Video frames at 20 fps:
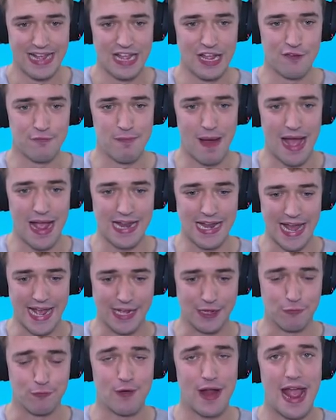if my,
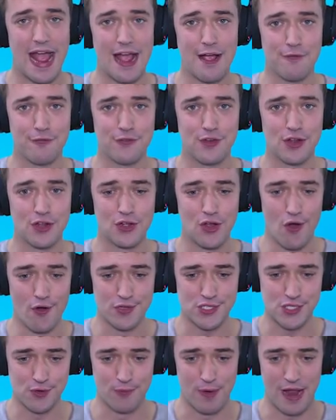like, raft
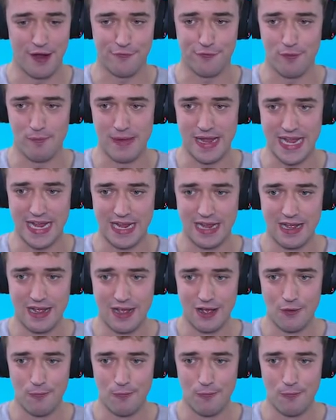goes away from me,